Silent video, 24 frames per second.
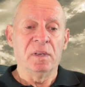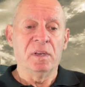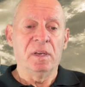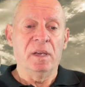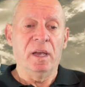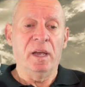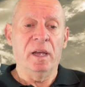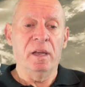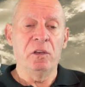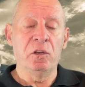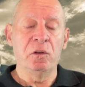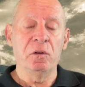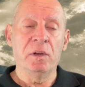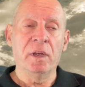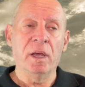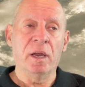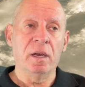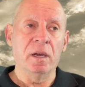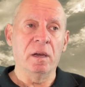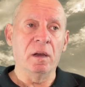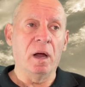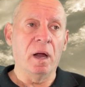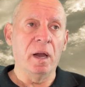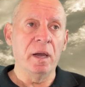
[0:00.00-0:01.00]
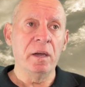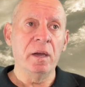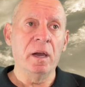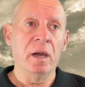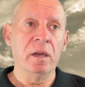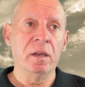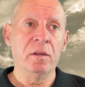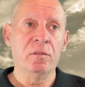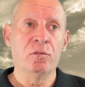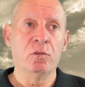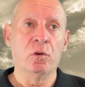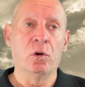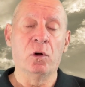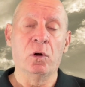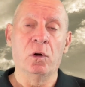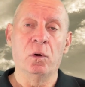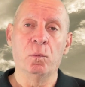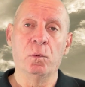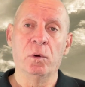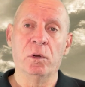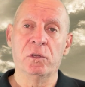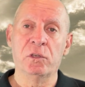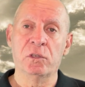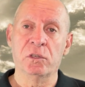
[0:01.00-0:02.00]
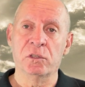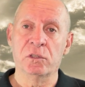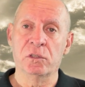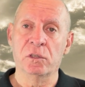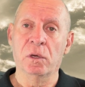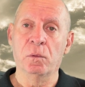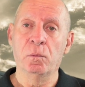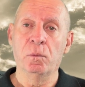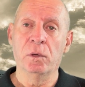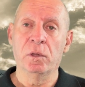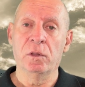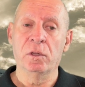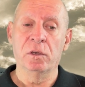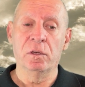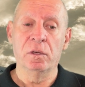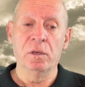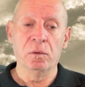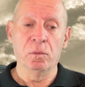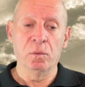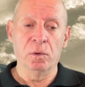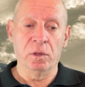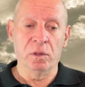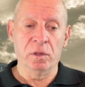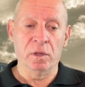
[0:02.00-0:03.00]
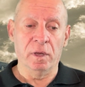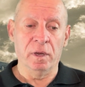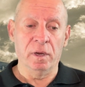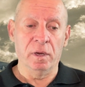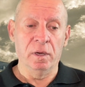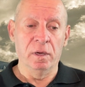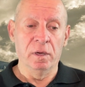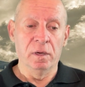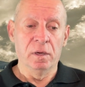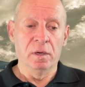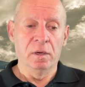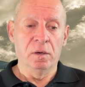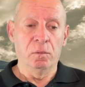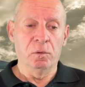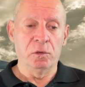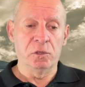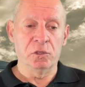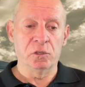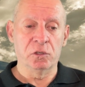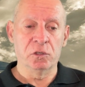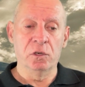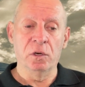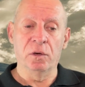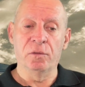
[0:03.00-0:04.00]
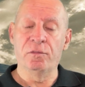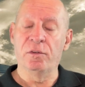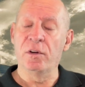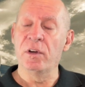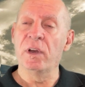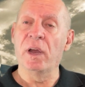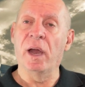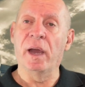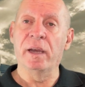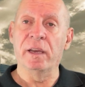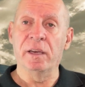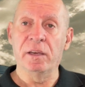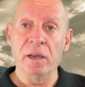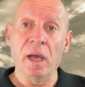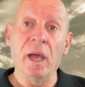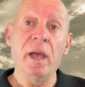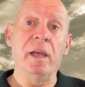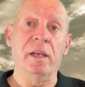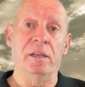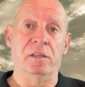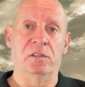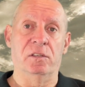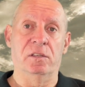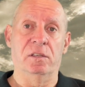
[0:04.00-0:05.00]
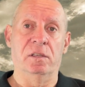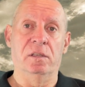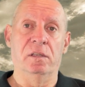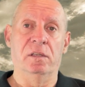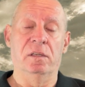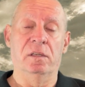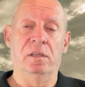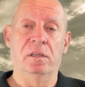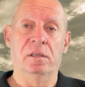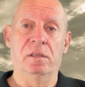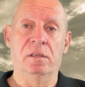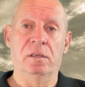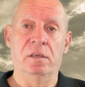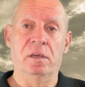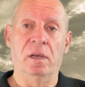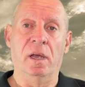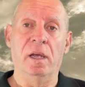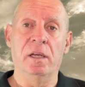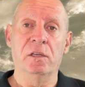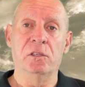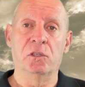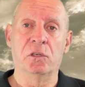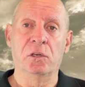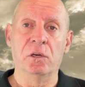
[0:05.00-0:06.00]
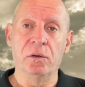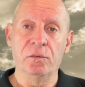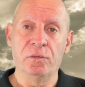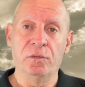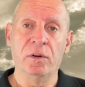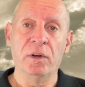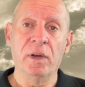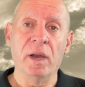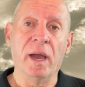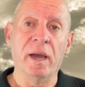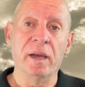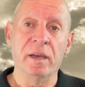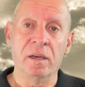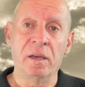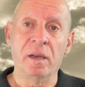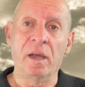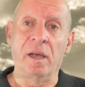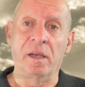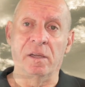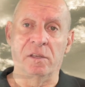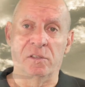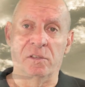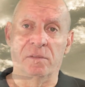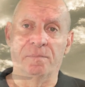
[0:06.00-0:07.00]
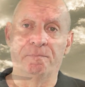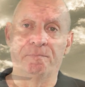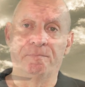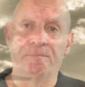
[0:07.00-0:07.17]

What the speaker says: and you get an I-94, which is which is good for 90 days. Okay, it's good for 90 days.